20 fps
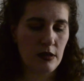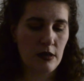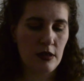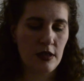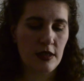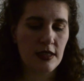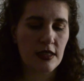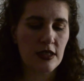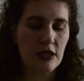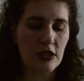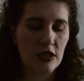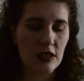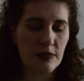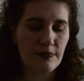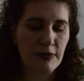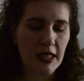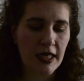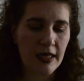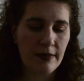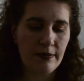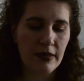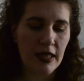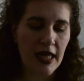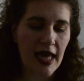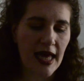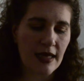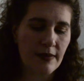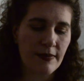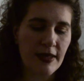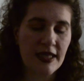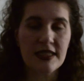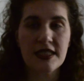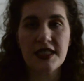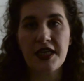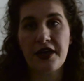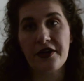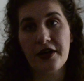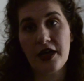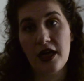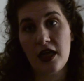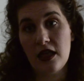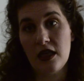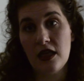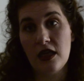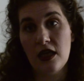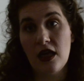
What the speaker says: this is just plain black mascara.